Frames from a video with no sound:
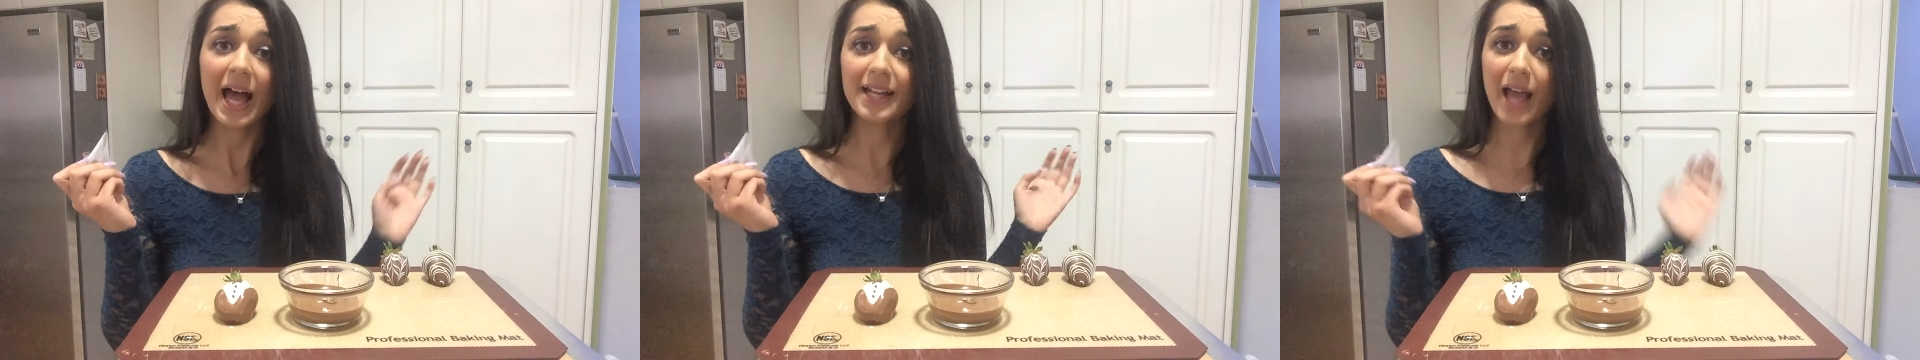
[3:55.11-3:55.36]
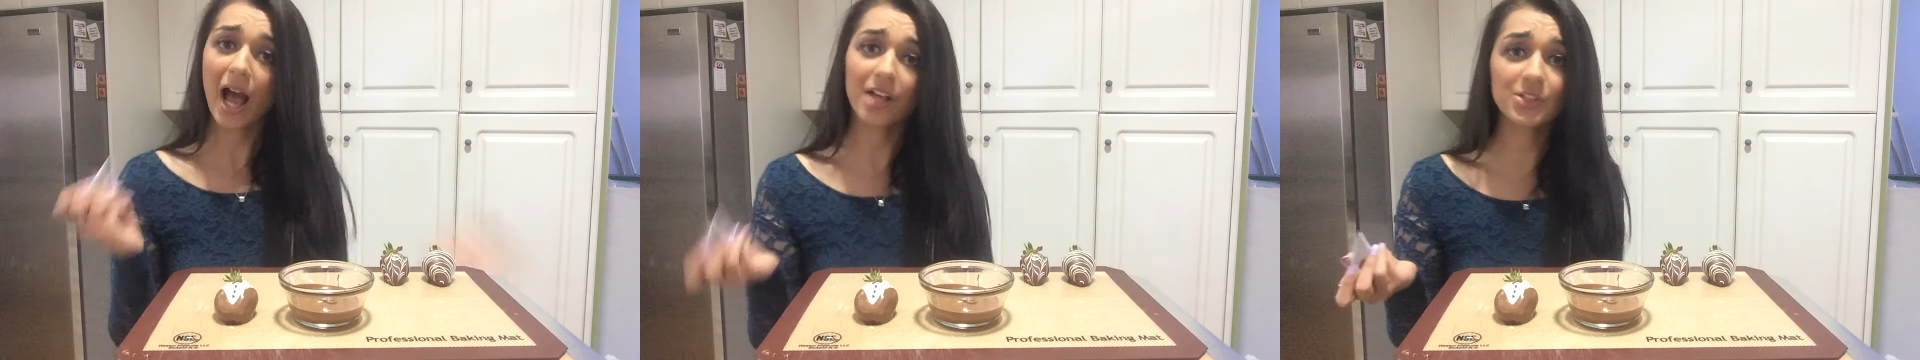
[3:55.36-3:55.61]

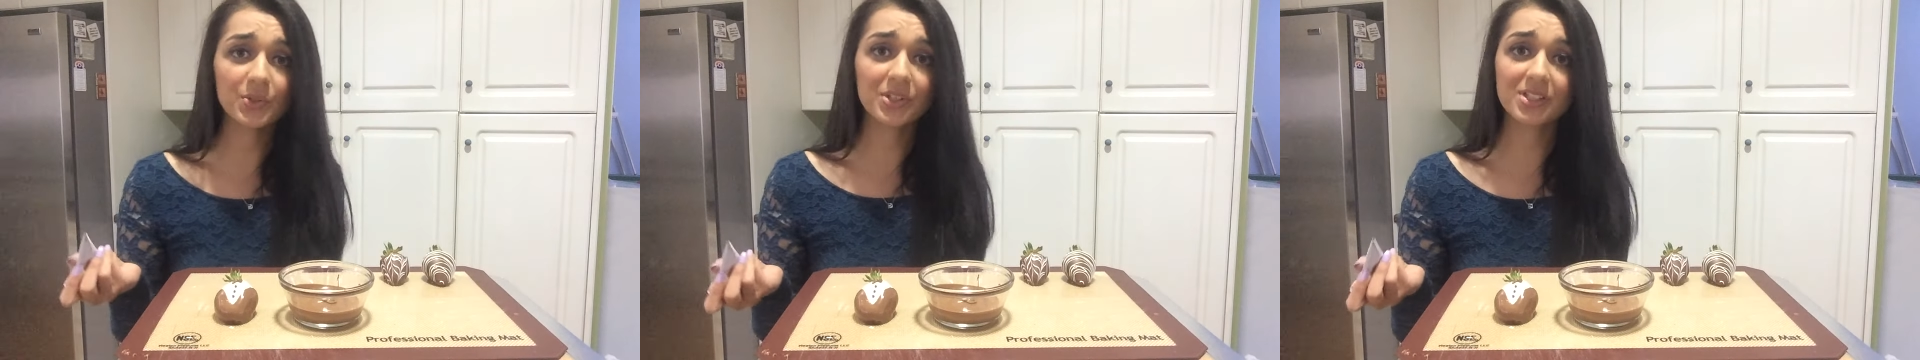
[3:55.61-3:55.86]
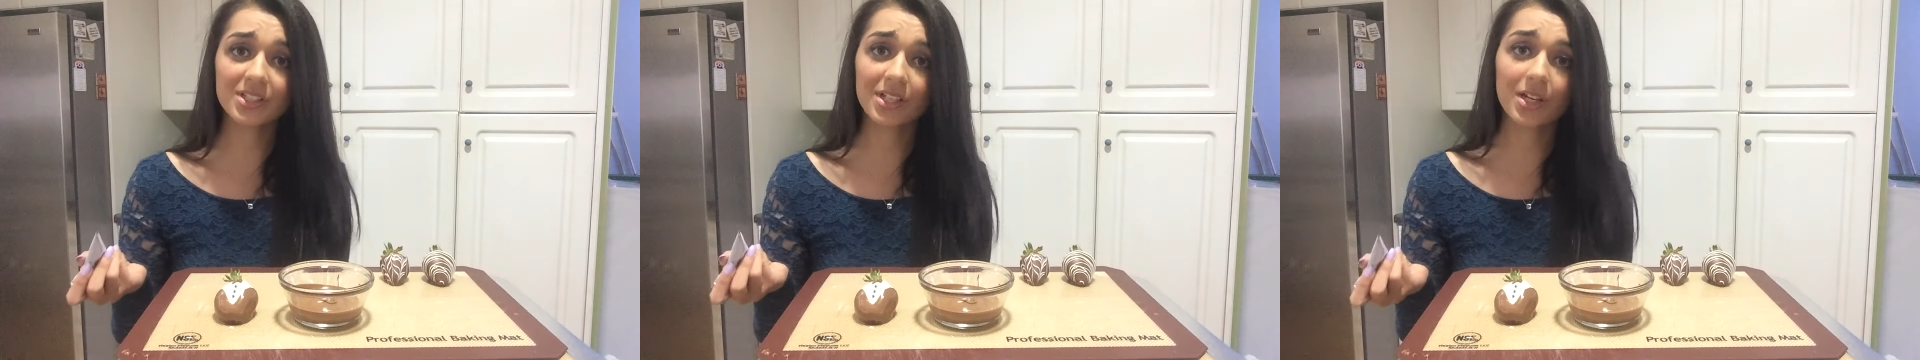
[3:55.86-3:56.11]
And as you
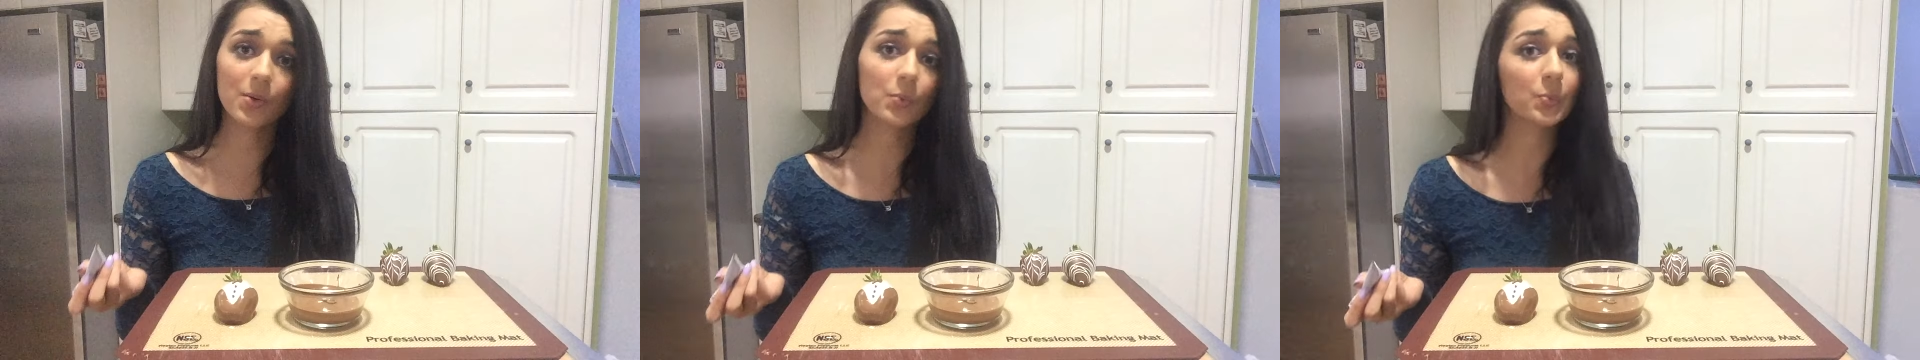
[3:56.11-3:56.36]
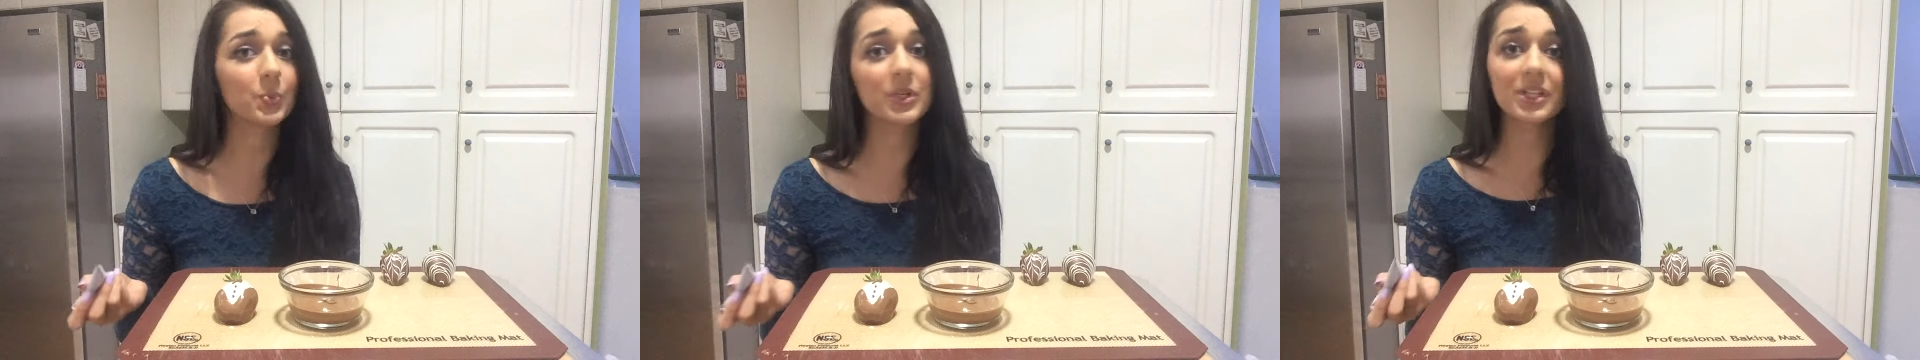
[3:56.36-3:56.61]
can see, it
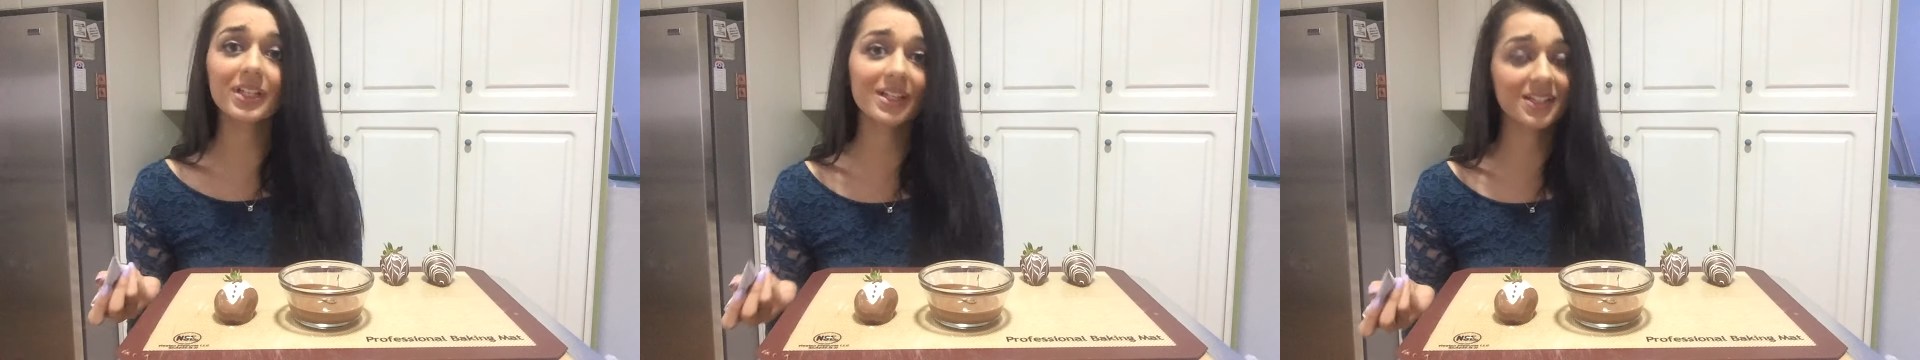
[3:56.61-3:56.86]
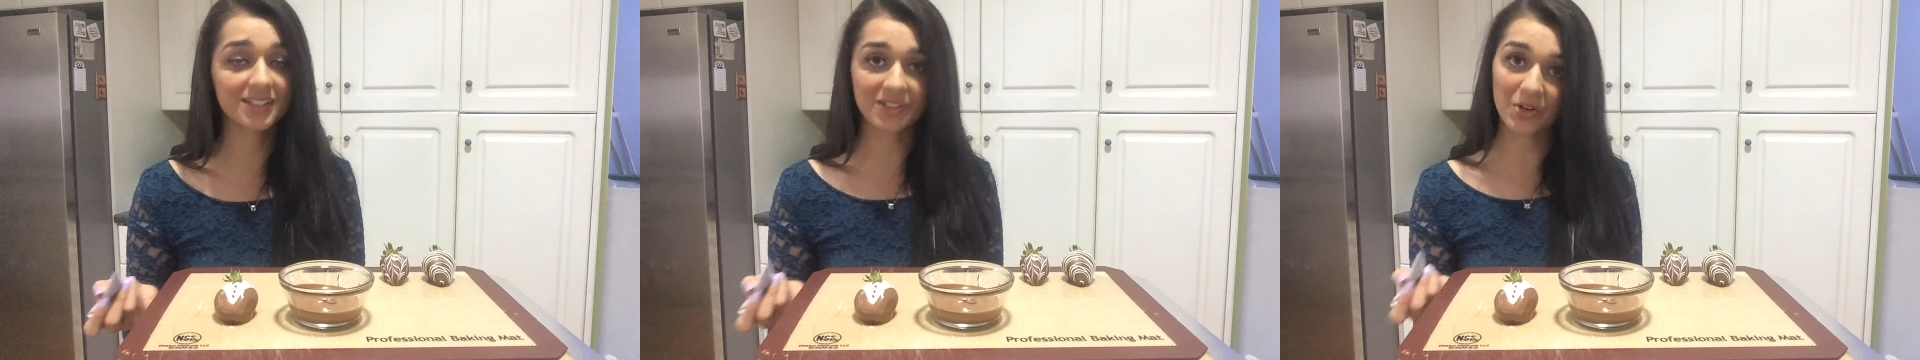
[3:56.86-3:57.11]
really
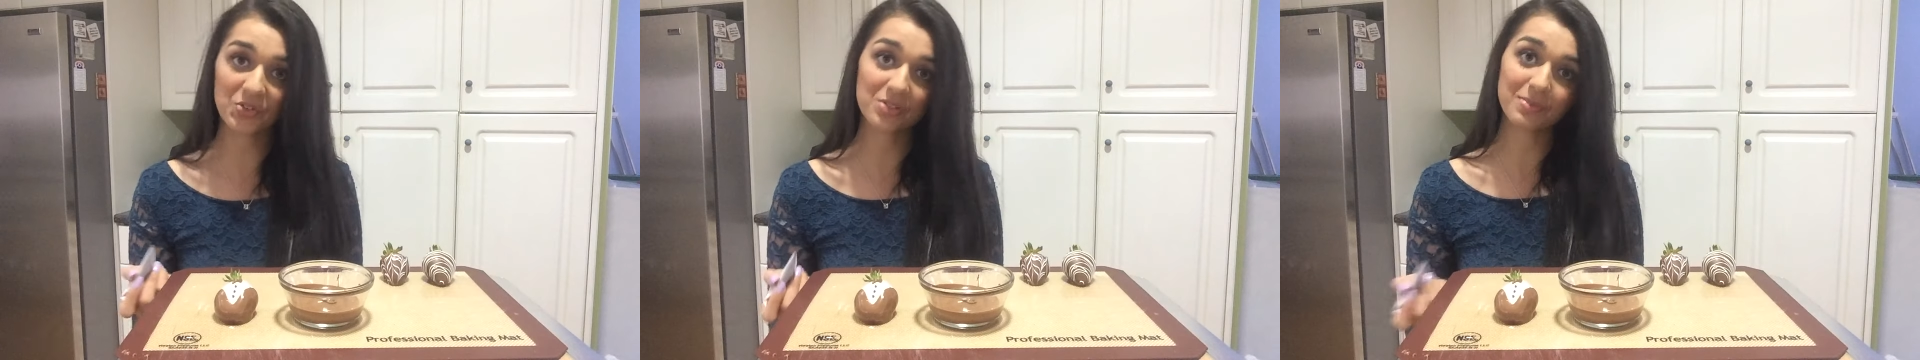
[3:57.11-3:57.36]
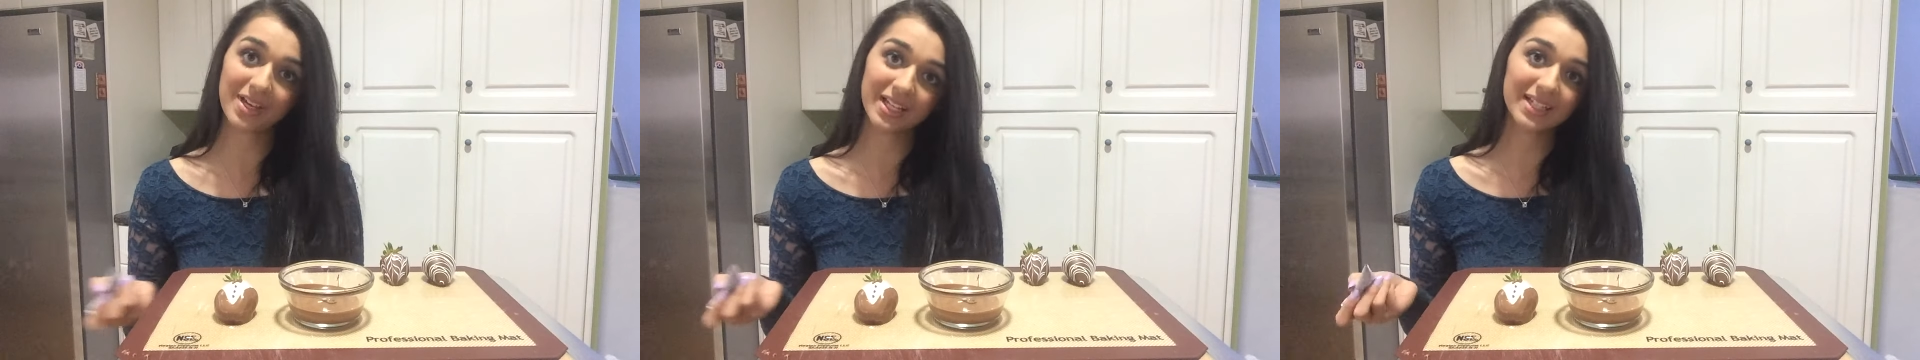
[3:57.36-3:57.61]
isn't hard
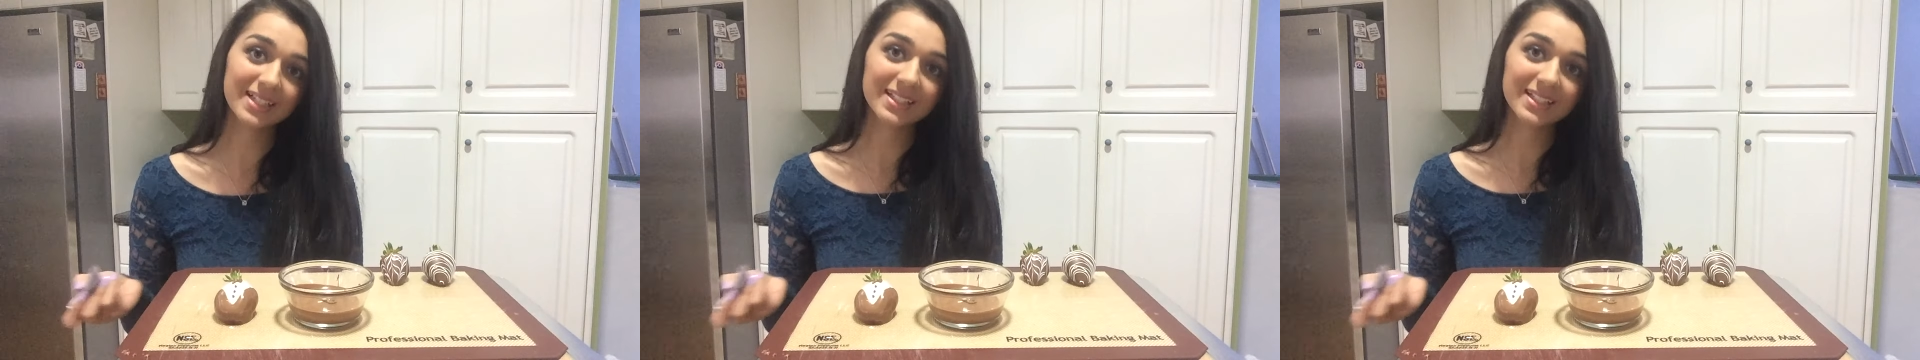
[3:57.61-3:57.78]
to make.